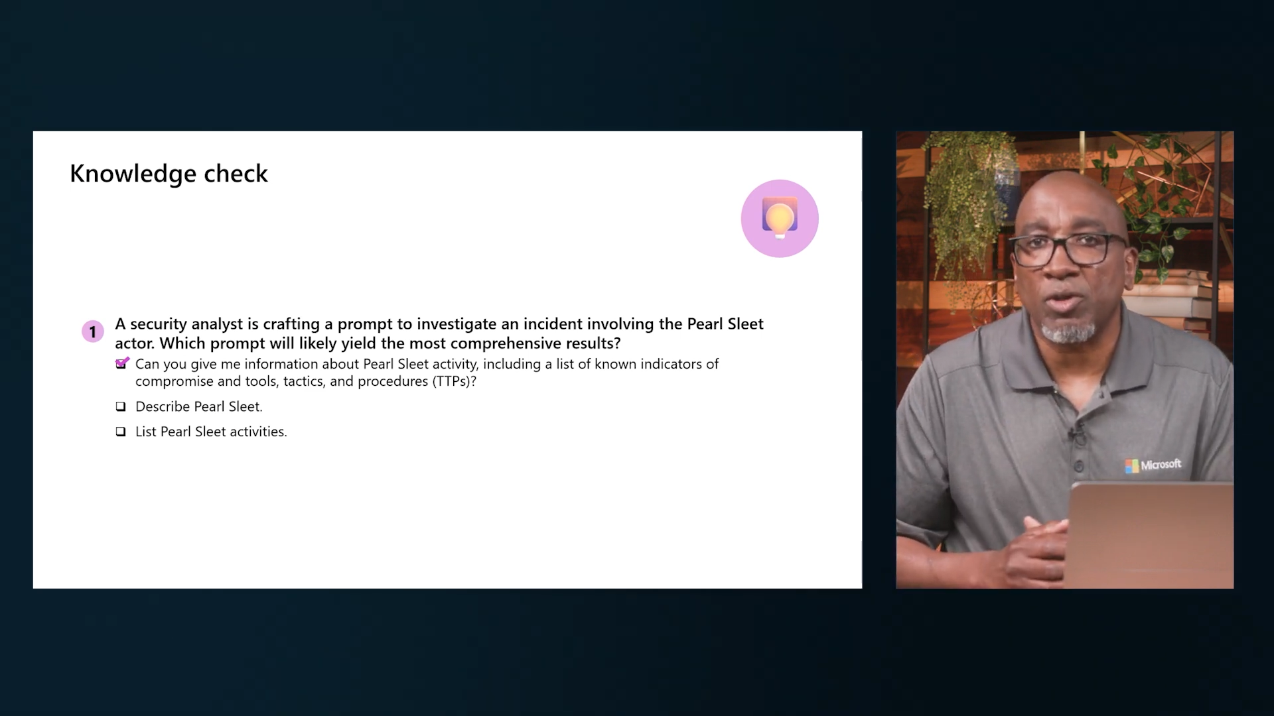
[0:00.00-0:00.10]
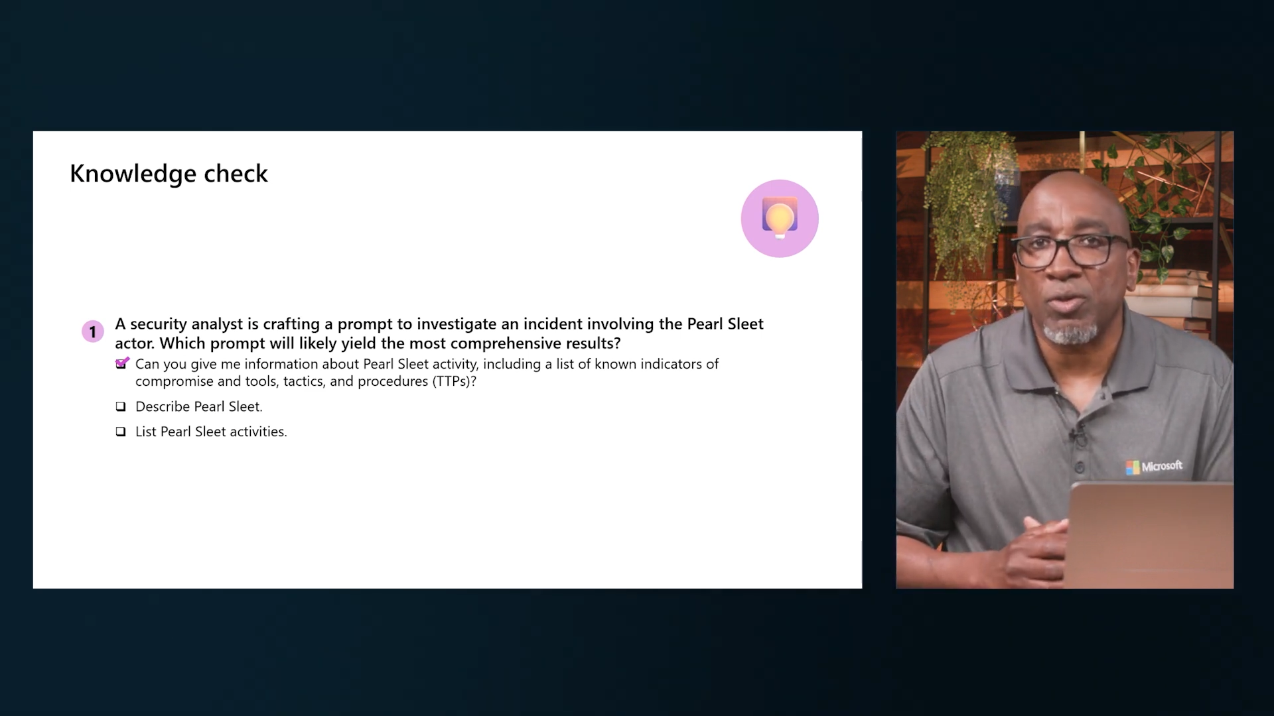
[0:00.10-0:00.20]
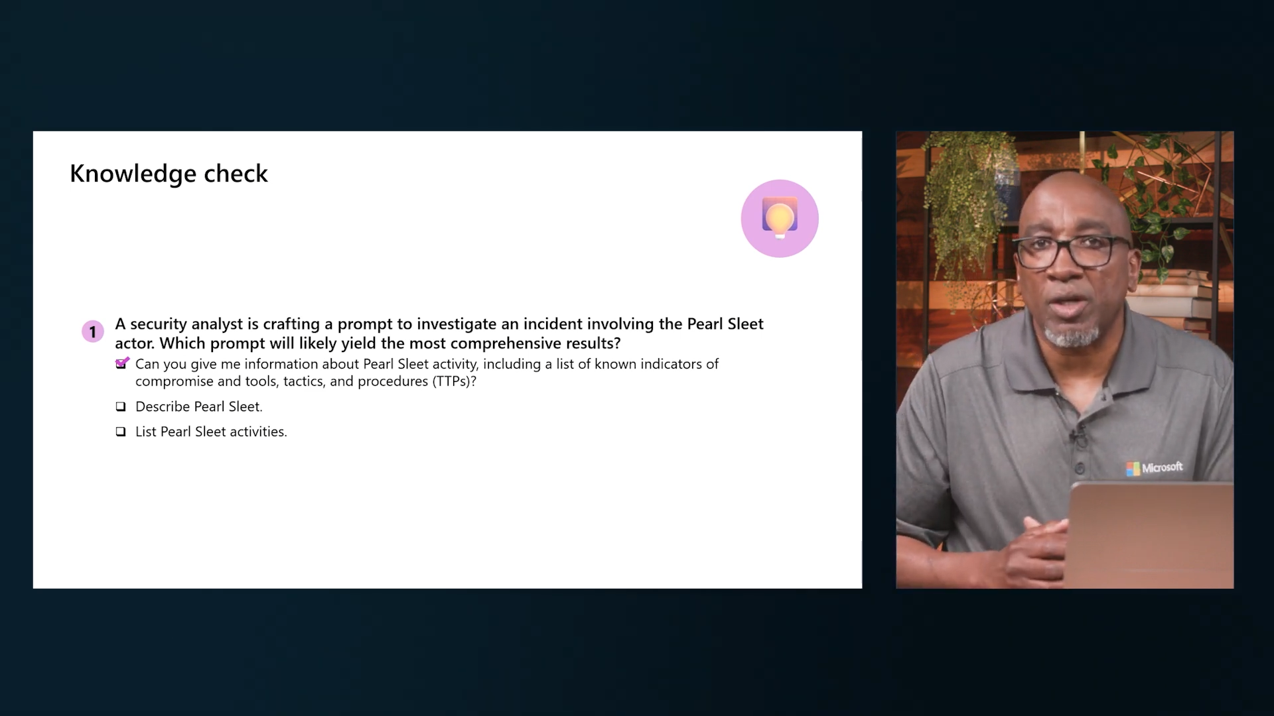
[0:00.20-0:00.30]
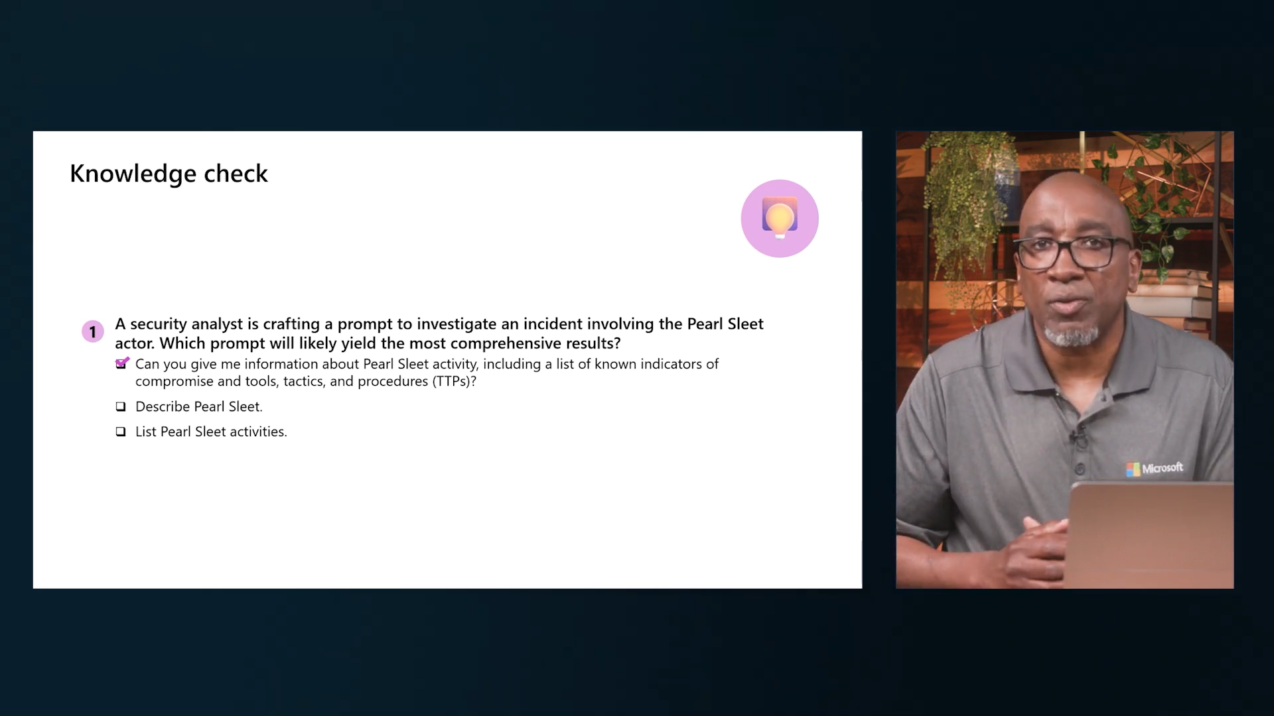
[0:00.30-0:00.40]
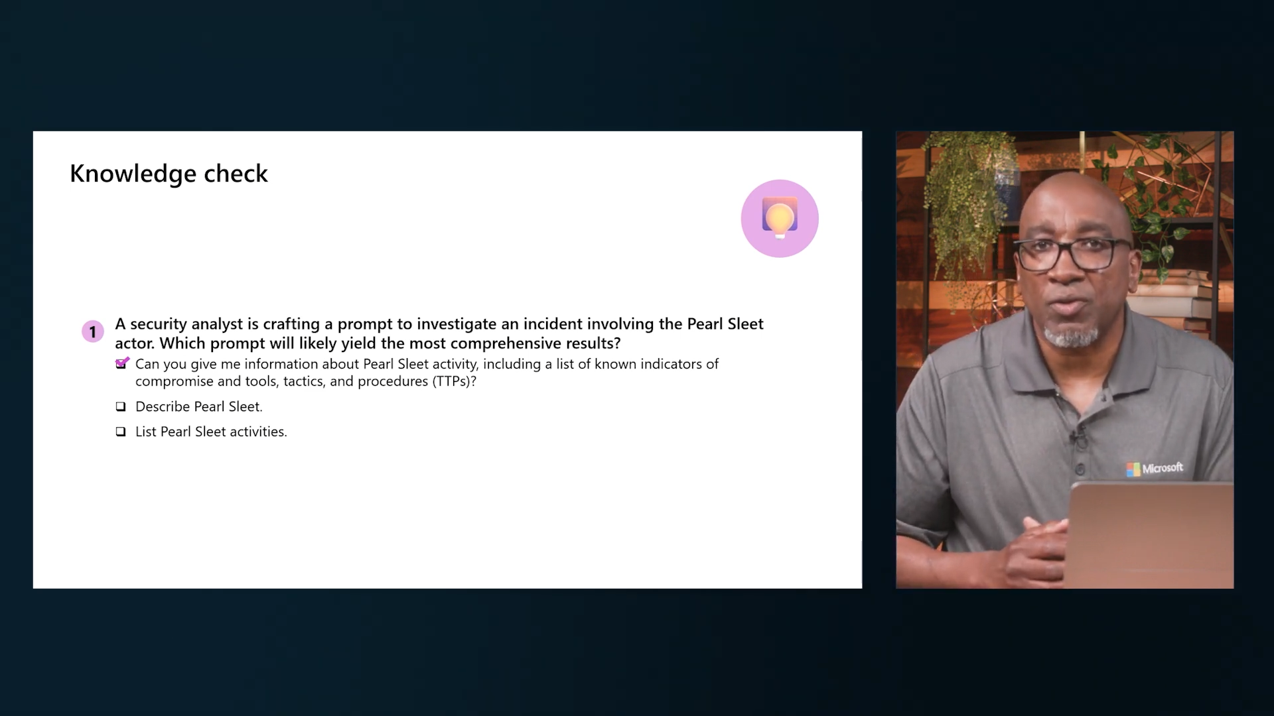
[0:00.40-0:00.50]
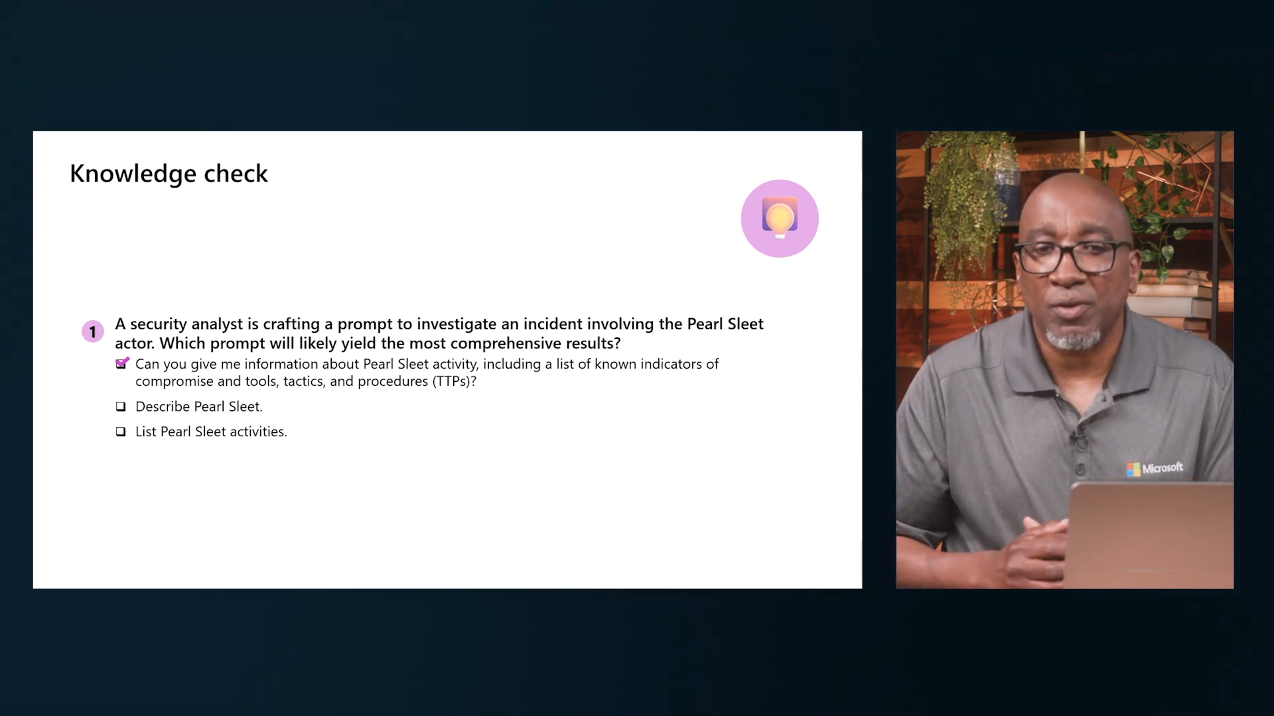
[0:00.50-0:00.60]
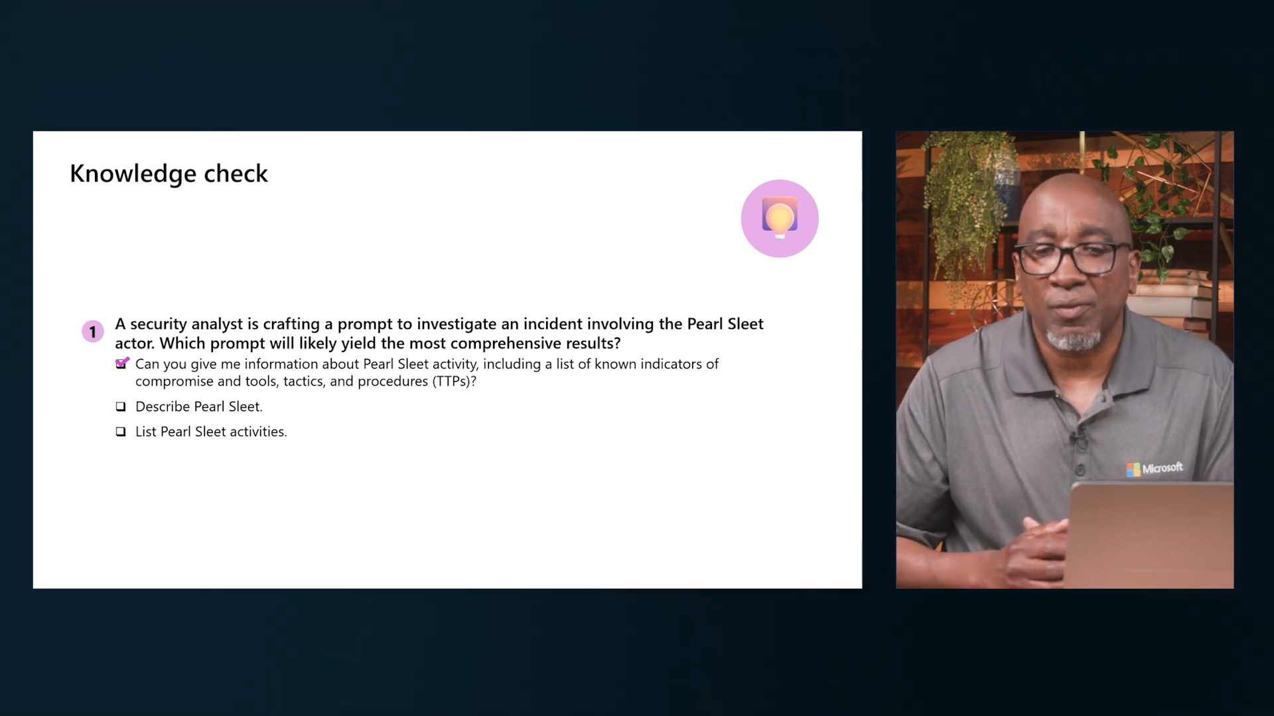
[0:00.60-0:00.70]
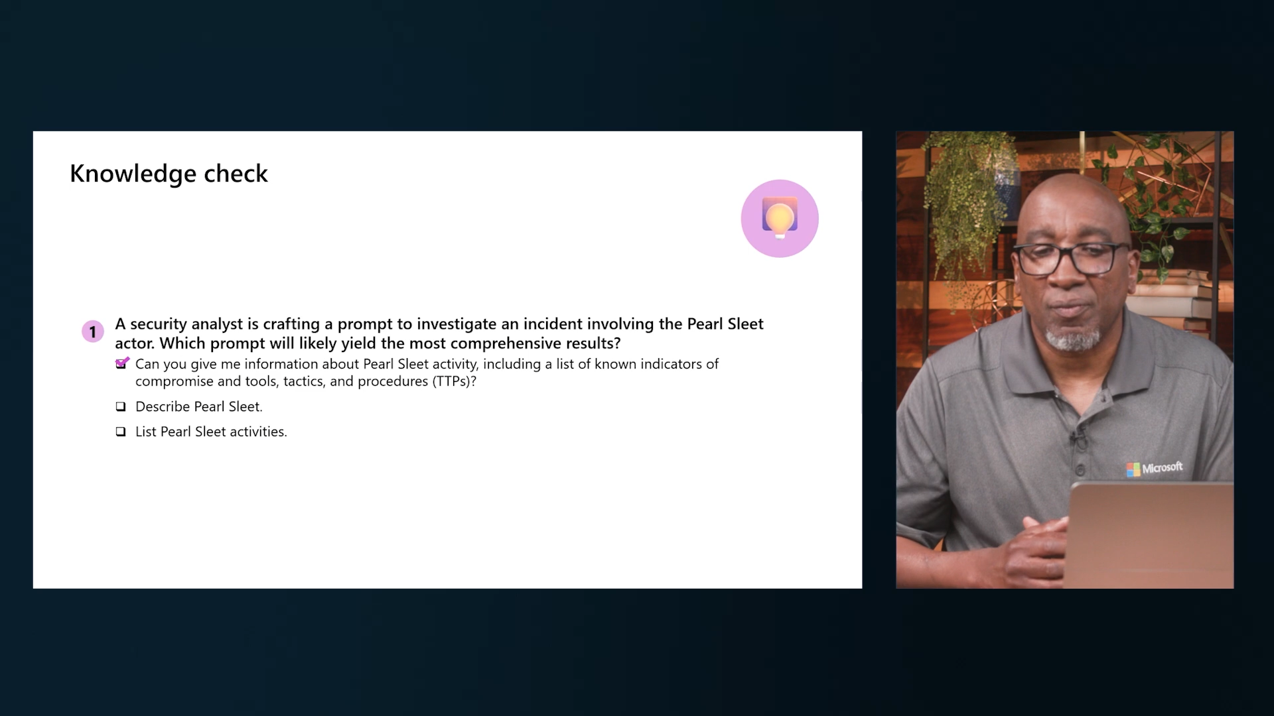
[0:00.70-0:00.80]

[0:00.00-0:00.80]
you use.